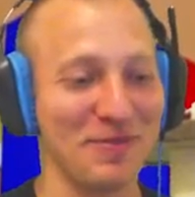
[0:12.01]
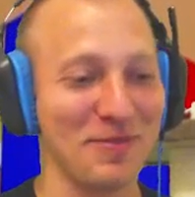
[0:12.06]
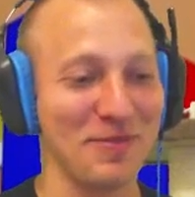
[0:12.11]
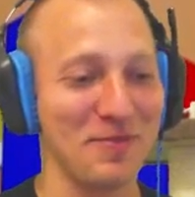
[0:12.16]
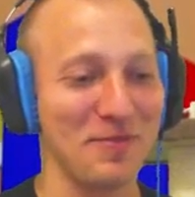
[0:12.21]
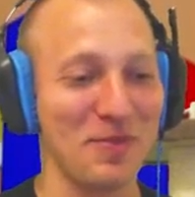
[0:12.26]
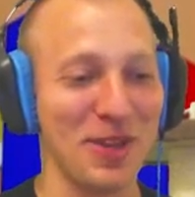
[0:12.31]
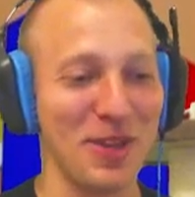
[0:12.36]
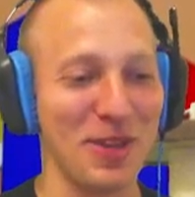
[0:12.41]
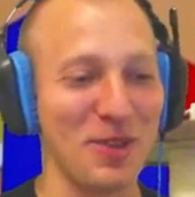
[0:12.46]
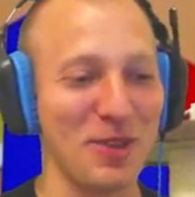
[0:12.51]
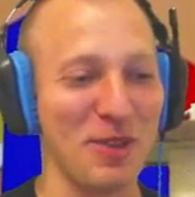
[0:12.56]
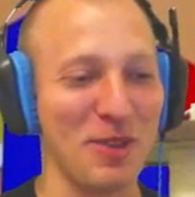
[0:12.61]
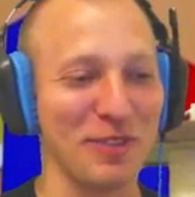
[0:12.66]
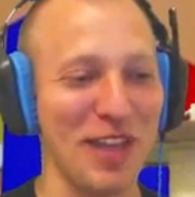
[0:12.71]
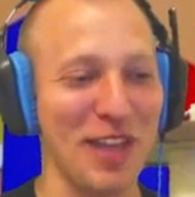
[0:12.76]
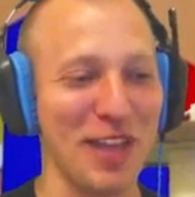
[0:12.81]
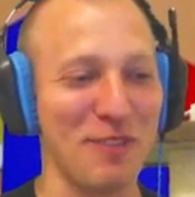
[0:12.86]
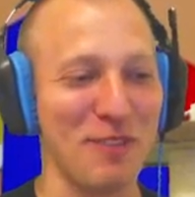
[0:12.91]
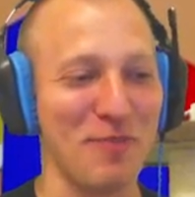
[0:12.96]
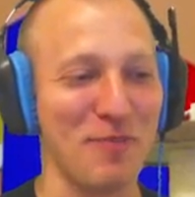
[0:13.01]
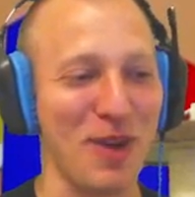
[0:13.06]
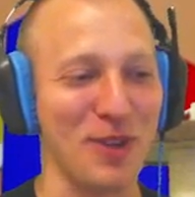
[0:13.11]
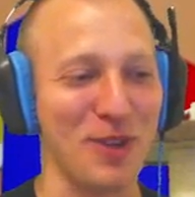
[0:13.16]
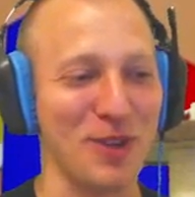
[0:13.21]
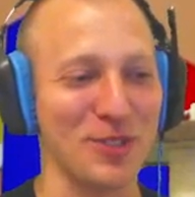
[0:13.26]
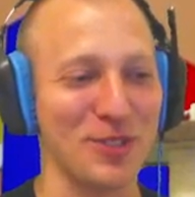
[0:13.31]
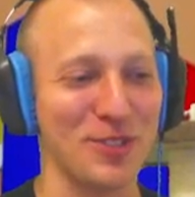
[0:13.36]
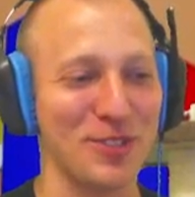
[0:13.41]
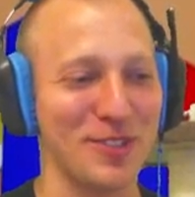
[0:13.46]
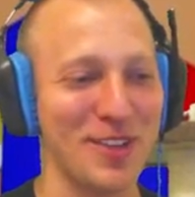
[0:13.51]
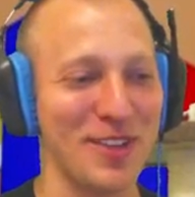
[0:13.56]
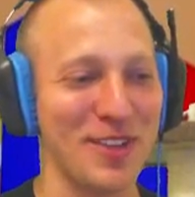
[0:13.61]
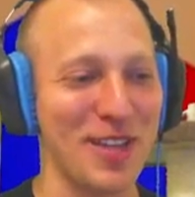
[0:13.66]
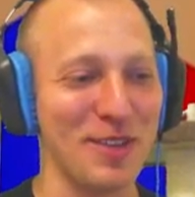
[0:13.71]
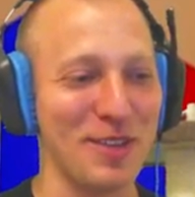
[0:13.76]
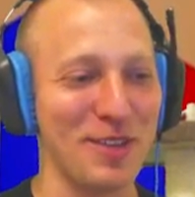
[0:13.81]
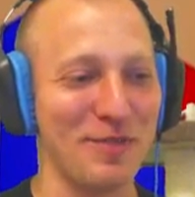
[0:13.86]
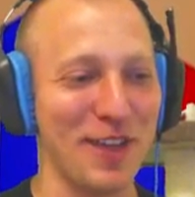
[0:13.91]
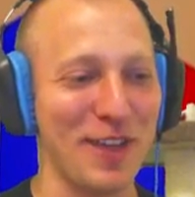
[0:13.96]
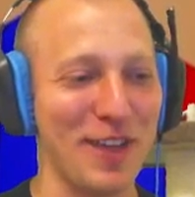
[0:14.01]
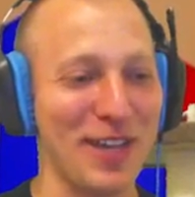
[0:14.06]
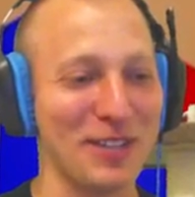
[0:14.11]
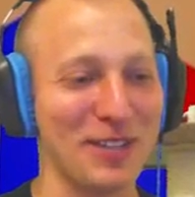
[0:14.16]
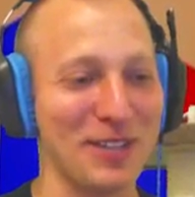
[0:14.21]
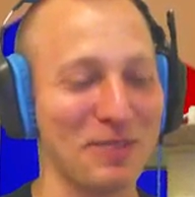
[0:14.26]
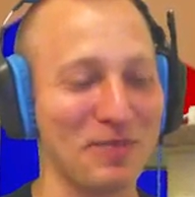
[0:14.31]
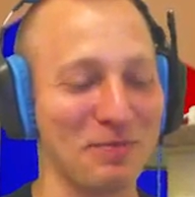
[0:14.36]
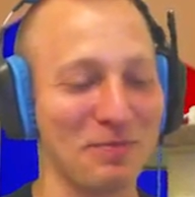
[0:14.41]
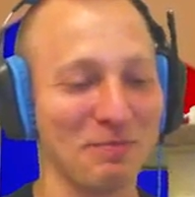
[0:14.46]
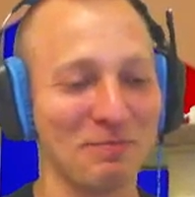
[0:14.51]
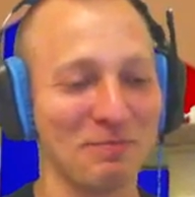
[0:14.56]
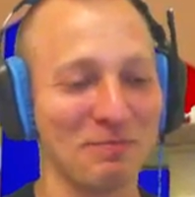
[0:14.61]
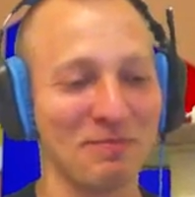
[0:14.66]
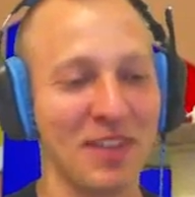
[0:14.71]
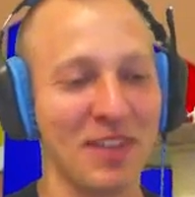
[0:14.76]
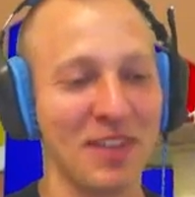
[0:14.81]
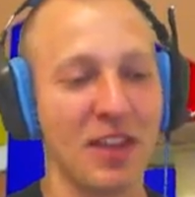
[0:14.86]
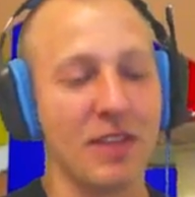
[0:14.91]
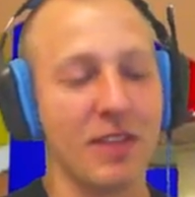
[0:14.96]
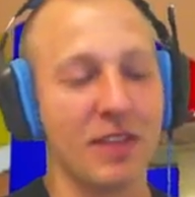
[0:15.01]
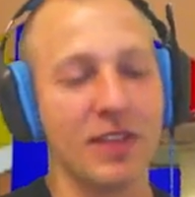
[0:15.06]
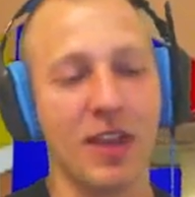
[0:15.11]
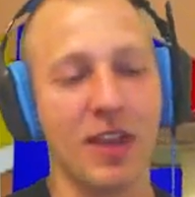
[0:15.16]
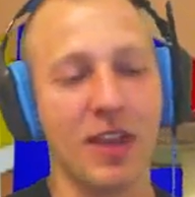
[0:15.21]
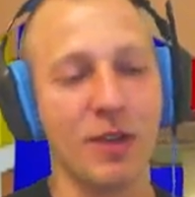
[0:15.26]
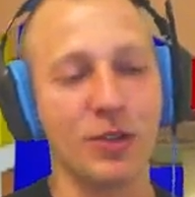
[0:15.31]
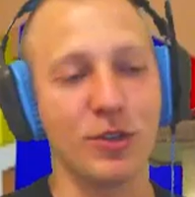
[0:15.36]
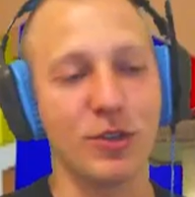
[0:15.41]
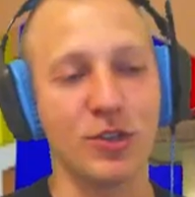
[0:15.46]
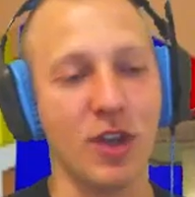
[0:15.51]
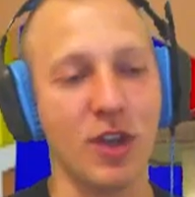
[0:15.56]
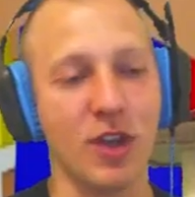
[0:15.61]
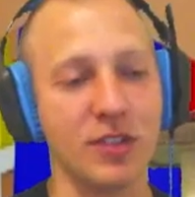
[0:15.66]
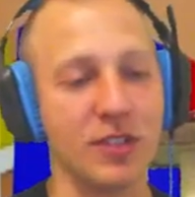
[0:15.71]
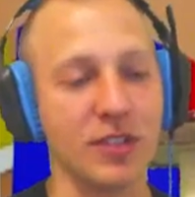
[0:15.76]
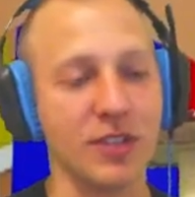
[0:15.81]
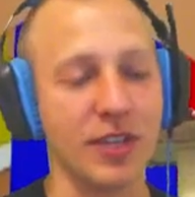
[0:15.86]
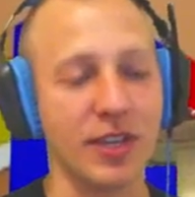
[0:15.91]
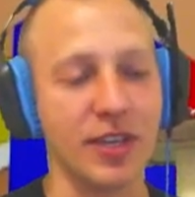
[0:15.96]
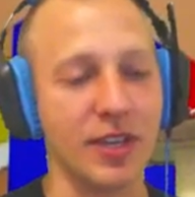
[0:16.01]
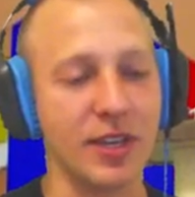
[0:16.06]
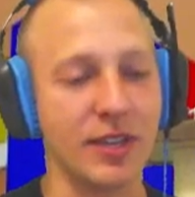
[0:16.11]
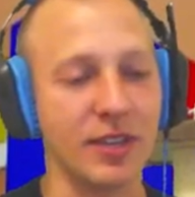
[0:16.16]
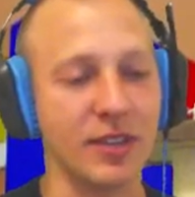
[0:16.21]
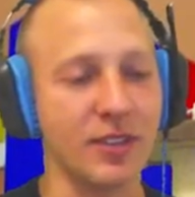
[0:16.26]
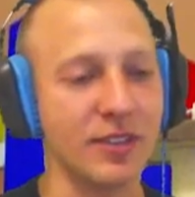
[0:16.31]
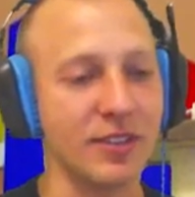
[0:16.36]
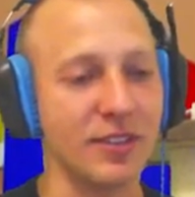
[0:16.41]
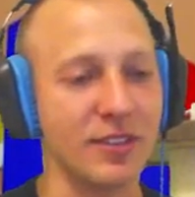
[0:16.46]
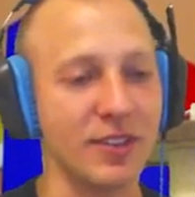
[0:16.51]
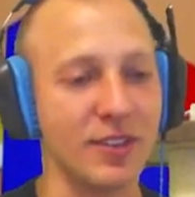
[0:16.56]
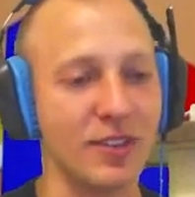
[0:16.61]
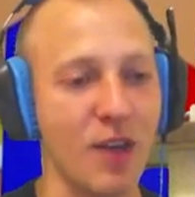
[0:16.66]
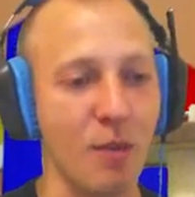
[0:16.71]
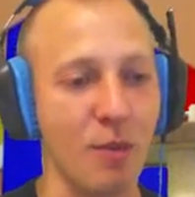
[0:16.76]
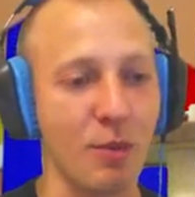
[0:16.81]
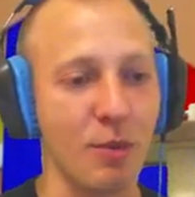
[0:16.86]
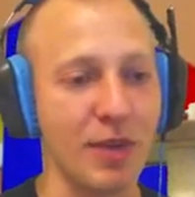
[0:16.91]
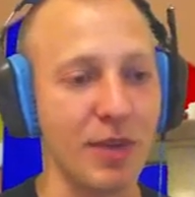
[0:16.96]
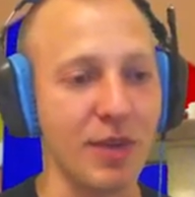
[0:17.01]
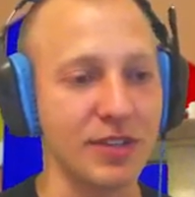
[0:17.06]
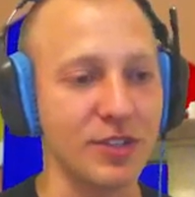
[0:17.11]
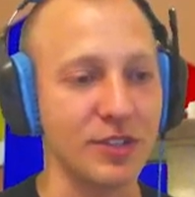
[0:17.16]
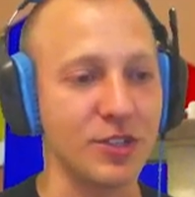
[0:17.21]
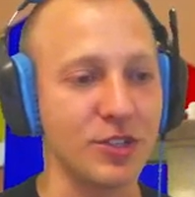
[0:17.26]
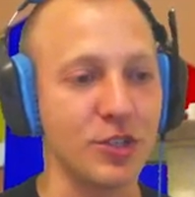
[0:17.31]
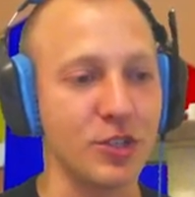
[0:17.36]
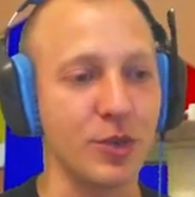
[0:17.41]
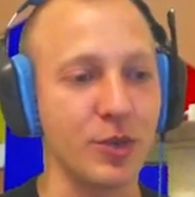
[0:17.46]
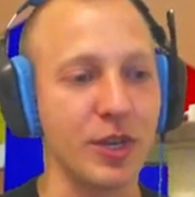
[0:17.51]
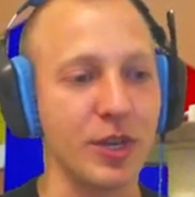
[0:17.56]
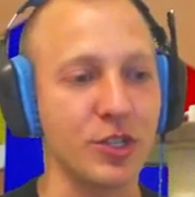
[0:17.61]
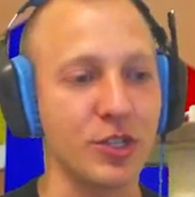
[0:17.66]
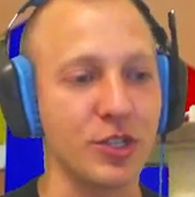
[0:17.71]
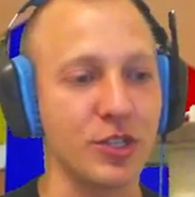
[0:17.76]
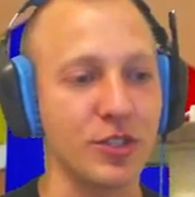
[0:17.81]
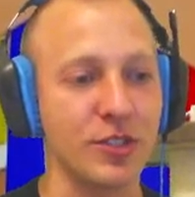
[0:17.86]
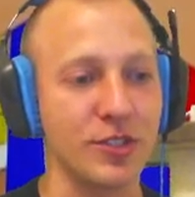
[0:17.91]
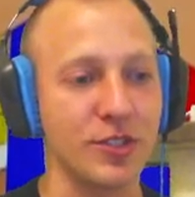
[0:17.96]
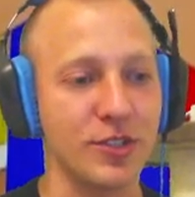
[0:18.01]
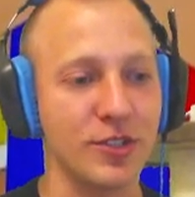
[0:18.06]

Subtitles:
But you have life bars, and you fight. The characters constantly get in compromising situations.